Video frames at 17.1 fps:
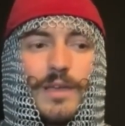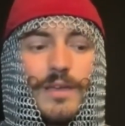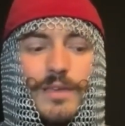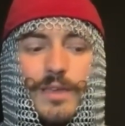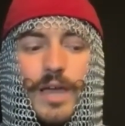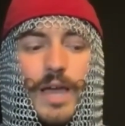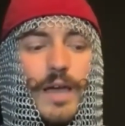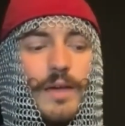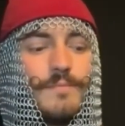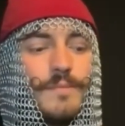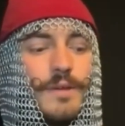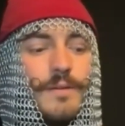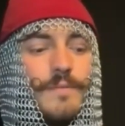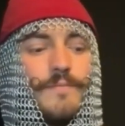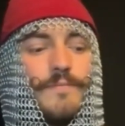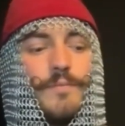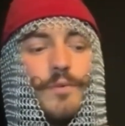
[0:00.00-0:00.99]
Yeah.
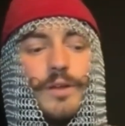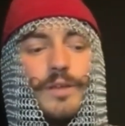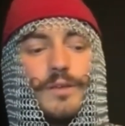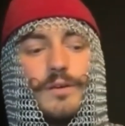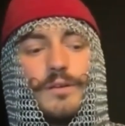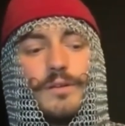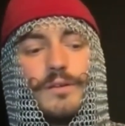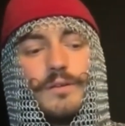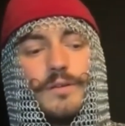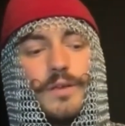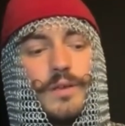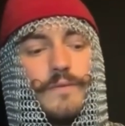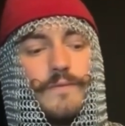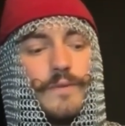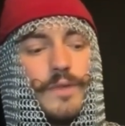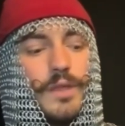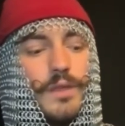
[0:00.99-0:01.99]
I'm working on
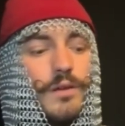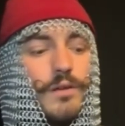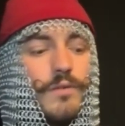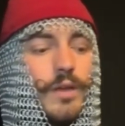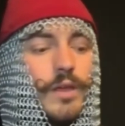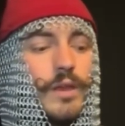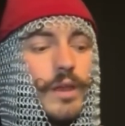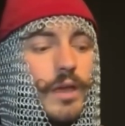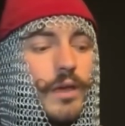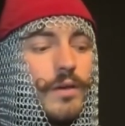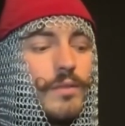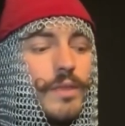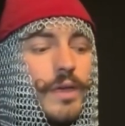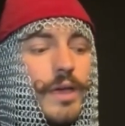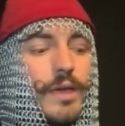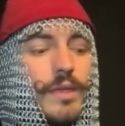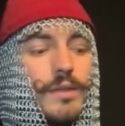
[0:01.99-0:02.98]
a video right now
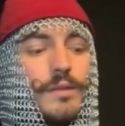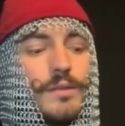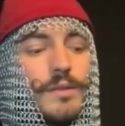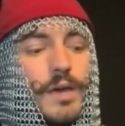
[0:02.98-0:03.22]
that